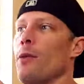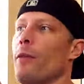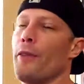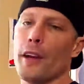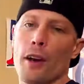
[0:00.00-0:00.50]

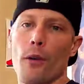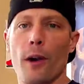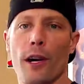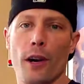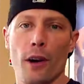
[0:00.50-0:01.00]
We'll figure out
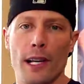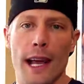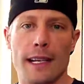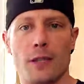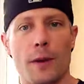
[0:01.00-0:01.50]
where you're going
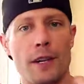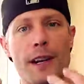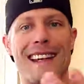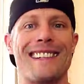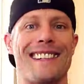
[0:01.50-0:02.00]
next, what your
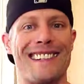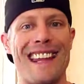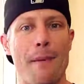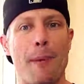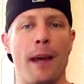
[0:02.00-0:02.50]
next
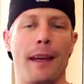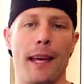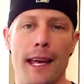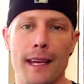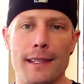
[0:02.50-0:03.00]
step
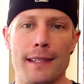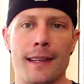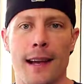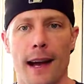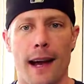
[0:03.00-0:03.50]

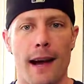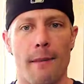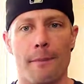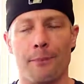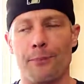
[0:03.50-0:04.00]
is,
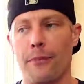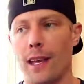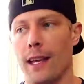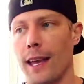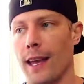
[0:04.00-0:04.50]

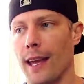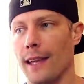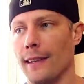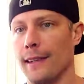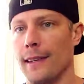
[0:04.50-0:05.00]

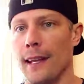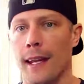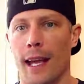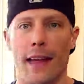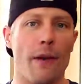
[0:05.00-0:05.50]
and
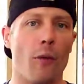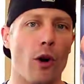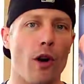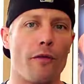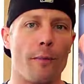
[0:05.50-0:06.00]
then
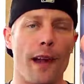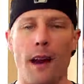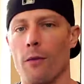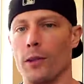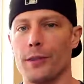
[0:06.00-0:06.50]
we'll go from
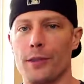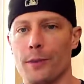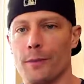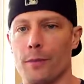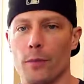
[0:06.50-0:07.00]
there, and we'll do
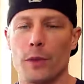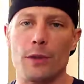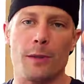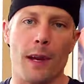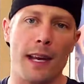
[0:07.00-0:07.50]

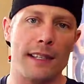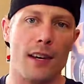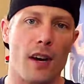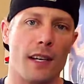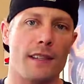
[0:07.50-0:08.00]
some kind of
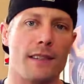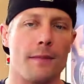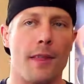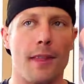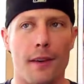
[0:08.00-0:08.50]
talking,
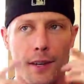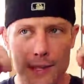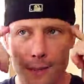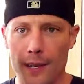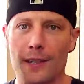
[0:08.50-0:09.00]
some theory,
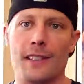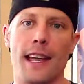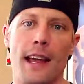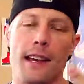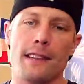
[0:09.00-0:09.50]
some
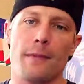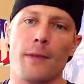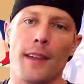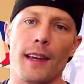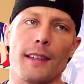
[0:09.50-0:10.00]
understanding, some
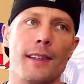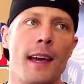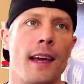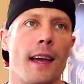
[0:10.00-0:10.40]
things,